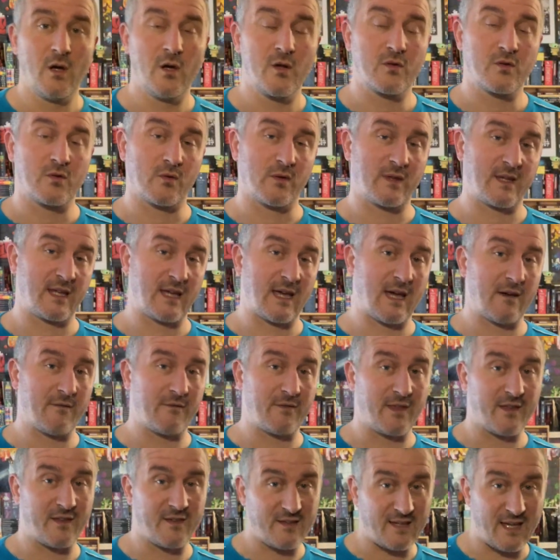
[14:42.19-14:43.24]
so they have
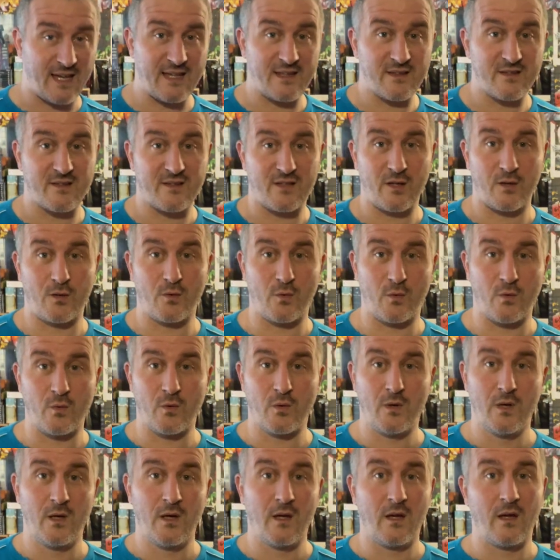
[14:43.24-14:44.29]
the sense to know
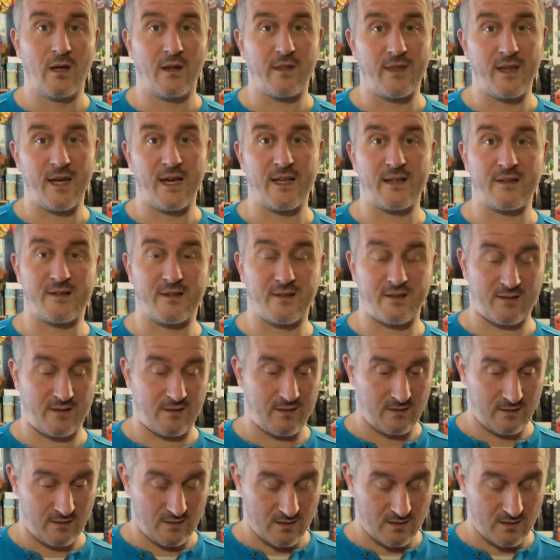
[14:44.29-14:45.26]
that